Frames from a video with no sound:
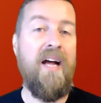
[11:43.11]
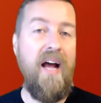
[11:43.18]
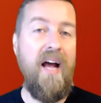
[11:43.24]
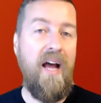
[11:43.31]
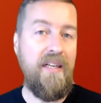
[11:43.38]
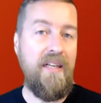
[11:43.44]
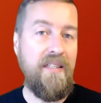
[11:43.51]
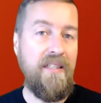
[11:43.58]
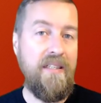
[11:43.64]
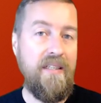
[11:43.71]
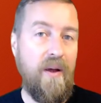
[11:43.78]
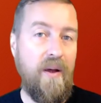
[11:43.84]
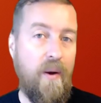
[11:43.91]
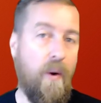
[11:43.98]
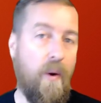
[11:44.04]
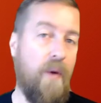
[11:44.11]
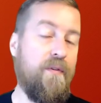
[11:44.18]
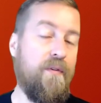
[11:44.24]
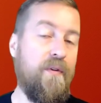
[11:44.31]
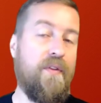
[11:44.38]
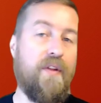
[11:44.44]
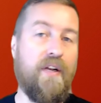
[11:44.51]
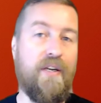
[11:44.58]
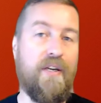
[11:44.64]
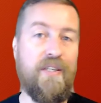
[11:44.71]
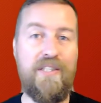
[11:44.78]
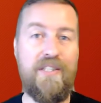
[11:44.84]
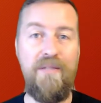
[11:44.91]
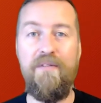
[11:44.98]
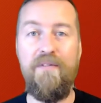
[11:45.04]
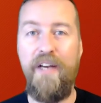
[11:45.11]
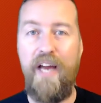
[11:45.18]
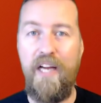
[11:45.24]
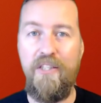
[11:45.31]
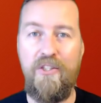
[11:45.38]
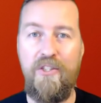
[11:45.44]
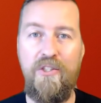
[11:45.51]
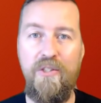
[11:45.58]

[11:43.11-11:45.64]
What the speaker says: And often there is some financial